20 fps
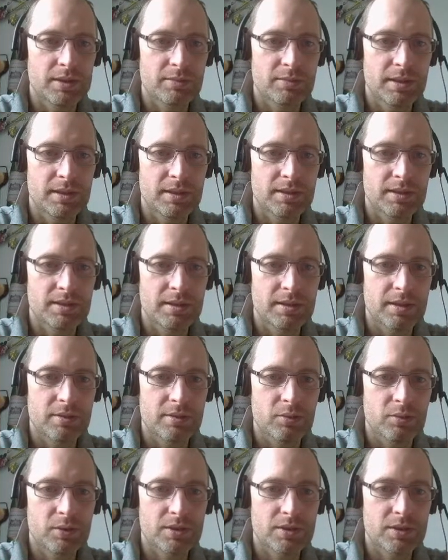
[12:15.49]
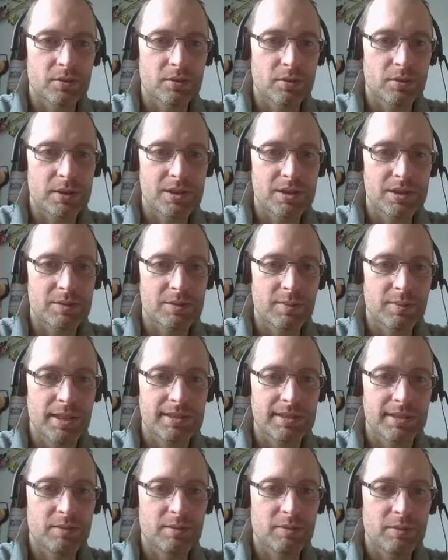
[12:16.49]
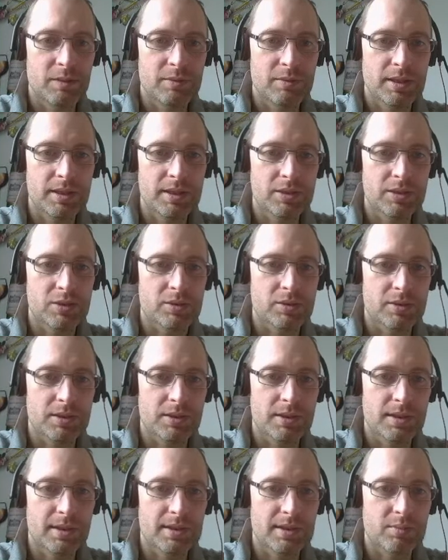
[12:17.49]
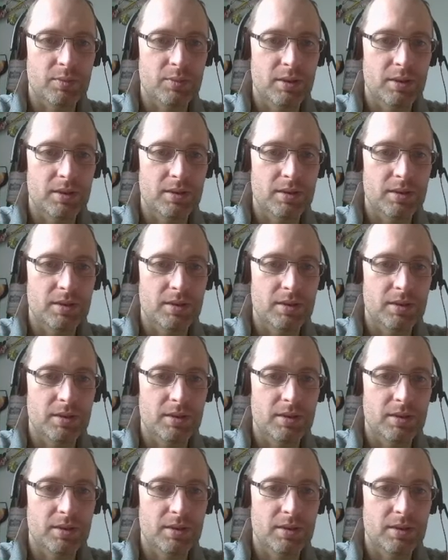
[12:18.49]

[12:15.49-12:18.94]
I mean, it wasn't always expected that people had joysticks, but